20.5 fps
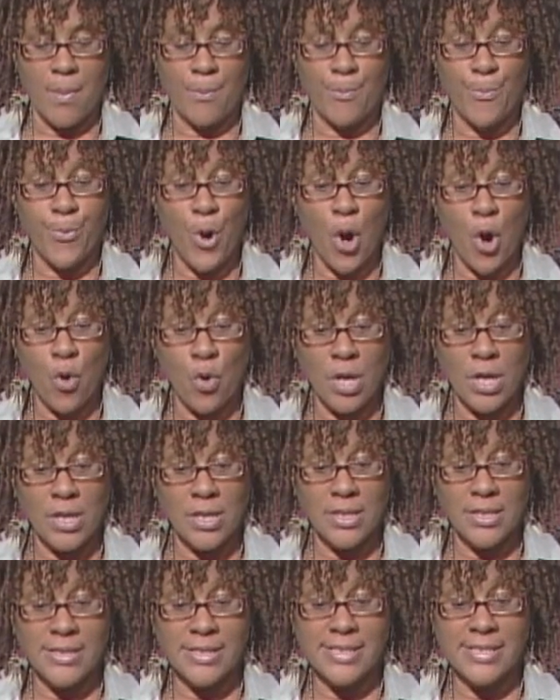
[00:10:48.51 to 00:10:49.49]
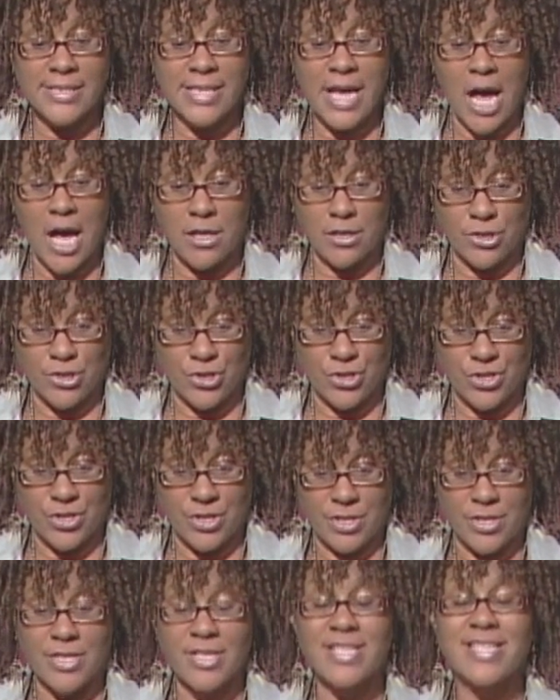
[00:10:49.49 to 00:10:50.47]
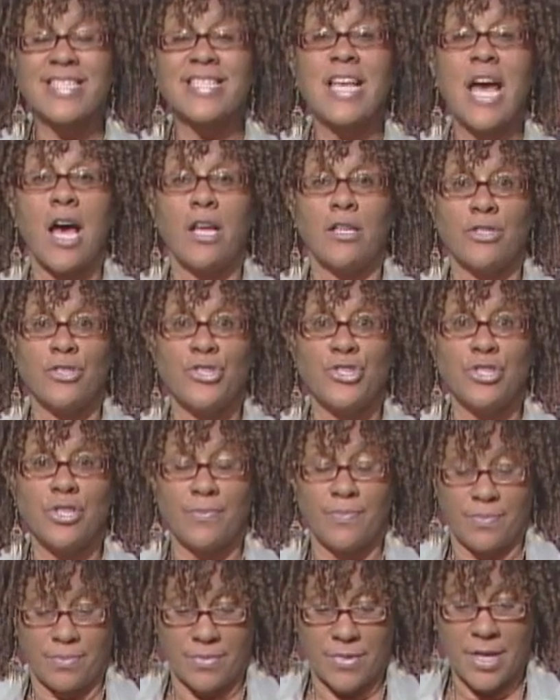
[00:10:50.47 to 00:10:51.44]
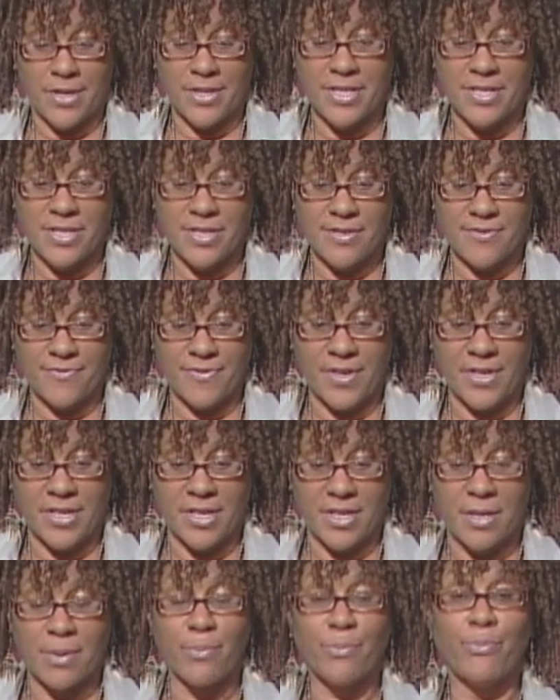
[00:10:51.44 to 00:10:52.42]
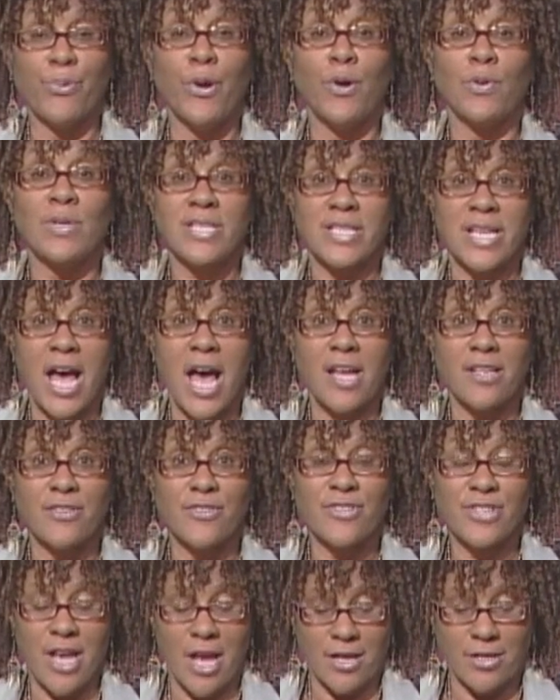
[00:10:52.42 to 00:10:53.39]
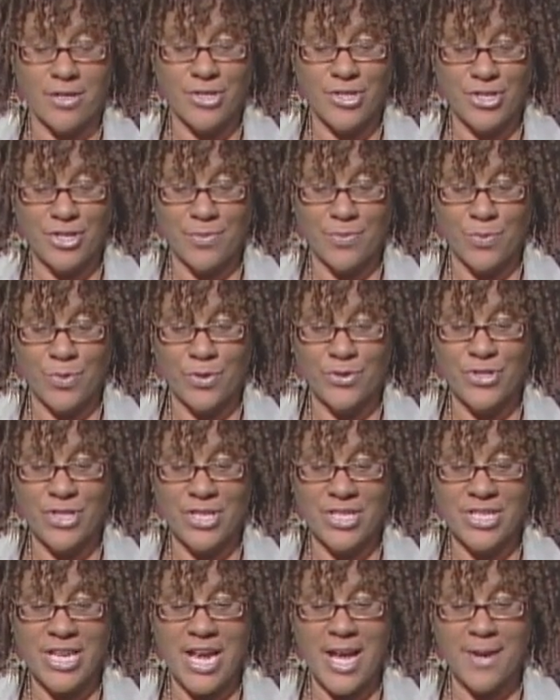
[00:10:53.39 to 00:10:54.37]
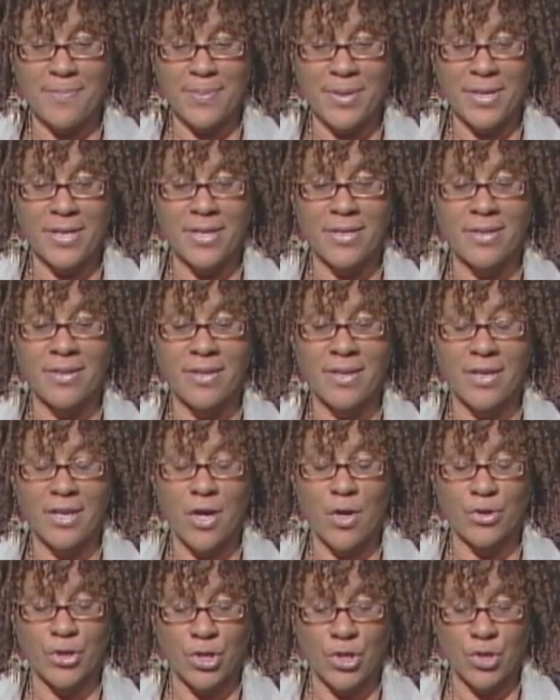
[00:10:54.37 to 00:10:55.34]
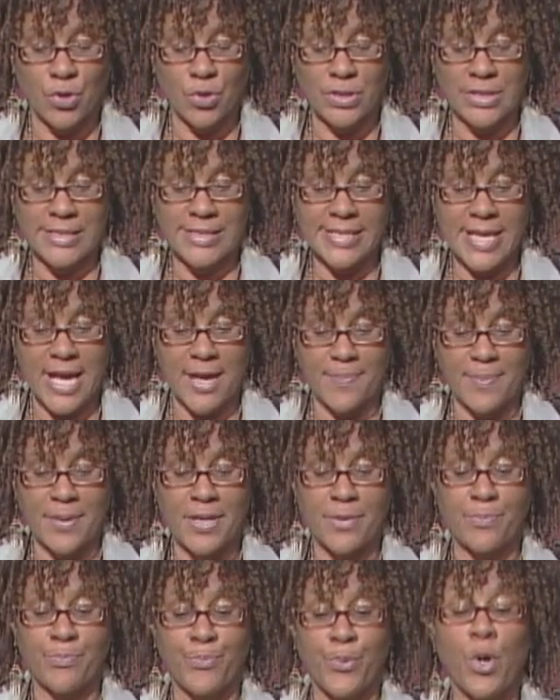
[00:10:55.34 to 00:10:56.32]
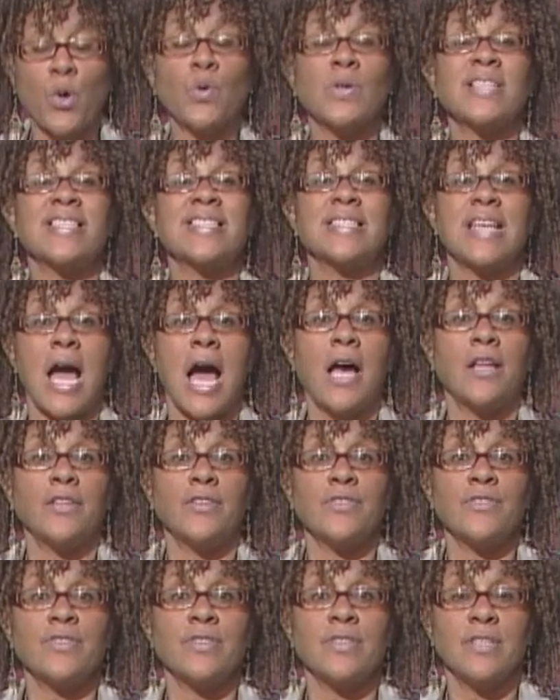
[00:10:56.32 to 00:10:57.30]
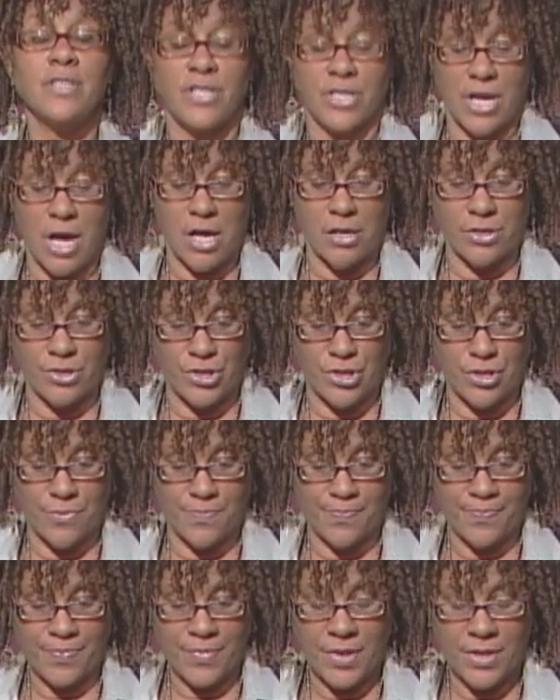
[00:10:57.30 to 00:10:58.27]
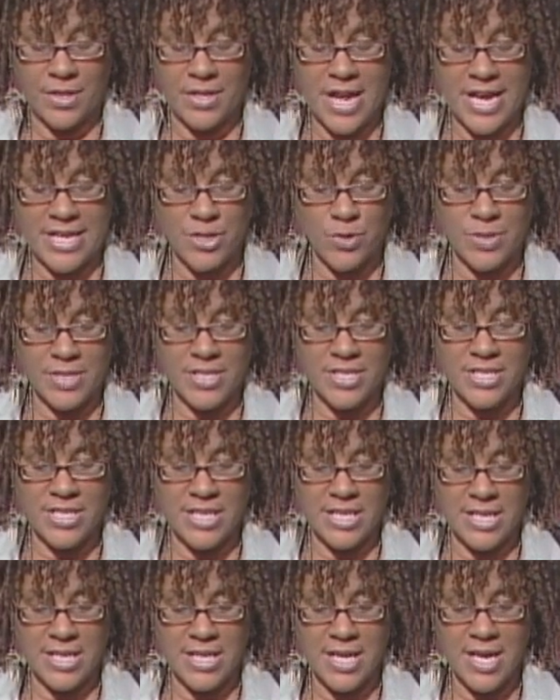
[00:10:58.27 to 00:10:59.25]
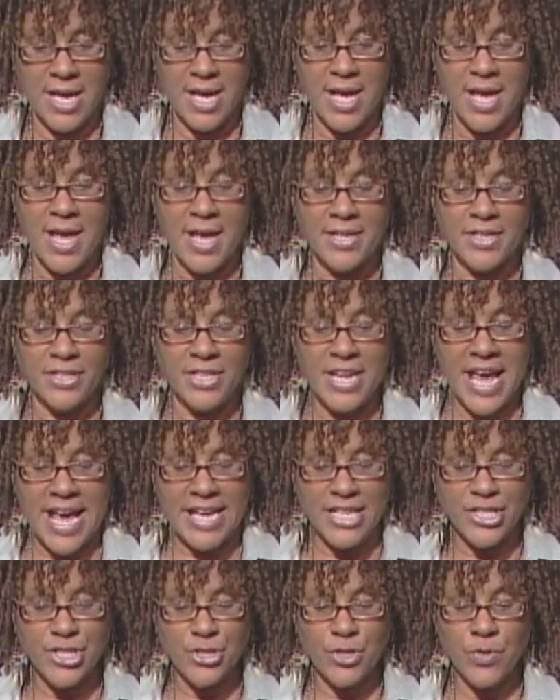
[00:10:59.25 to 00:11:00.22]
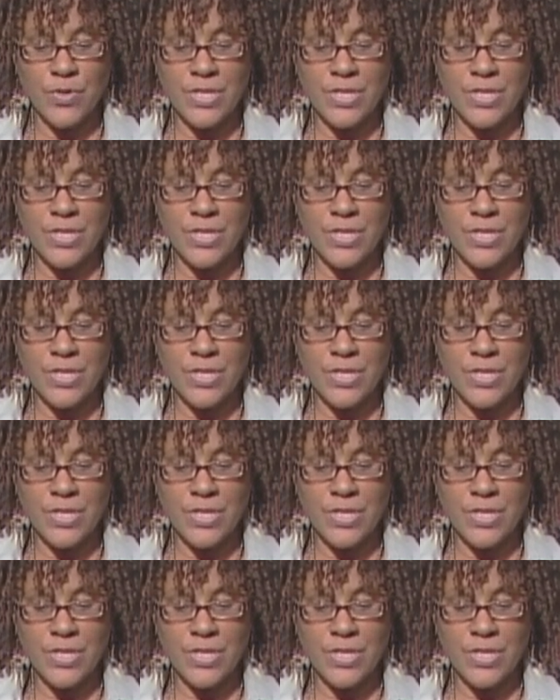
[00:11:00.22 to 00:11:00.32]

Broke Scholars Scholarship. Now, this is funny. Broke Scholars Scholarship. Well, just type in, go to Google and type in Broke Scholars Scholarship. The next one is the National